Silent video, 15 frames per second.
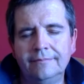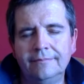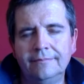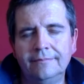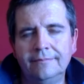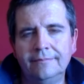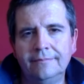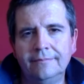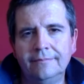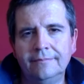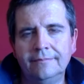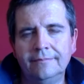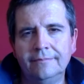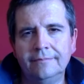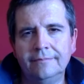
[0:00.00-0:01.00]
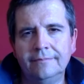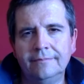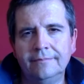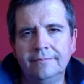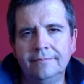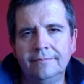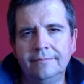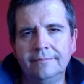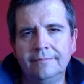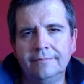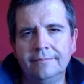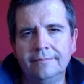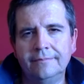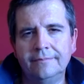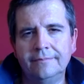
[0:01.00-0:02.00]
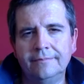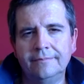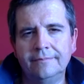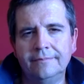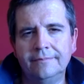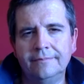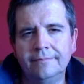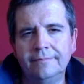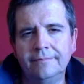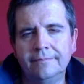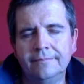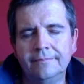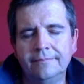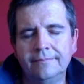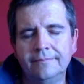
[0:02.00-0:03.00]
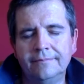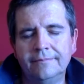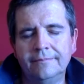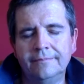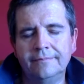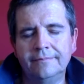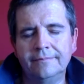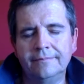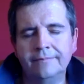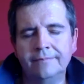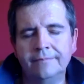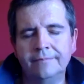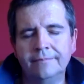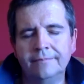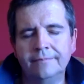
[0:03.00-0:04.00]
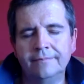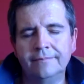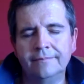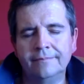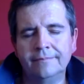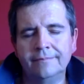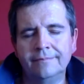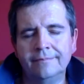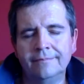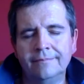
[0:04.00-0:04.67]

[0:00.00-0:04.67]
Nobody speaks.